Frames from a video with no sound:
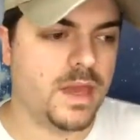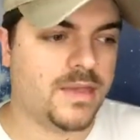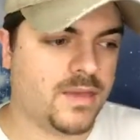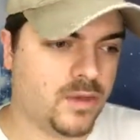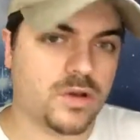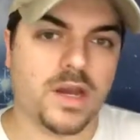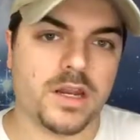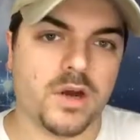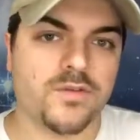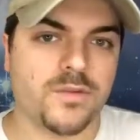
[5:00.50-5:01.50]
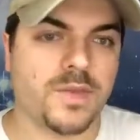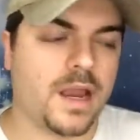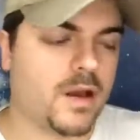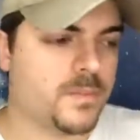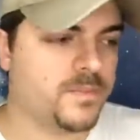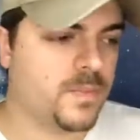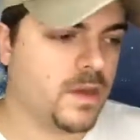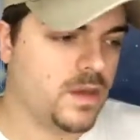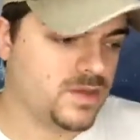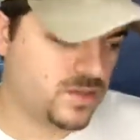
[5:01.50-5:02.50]
and then they'll kind of go from there.
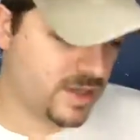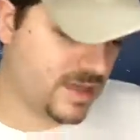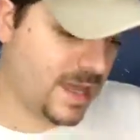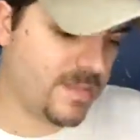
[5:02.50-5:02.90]
So then they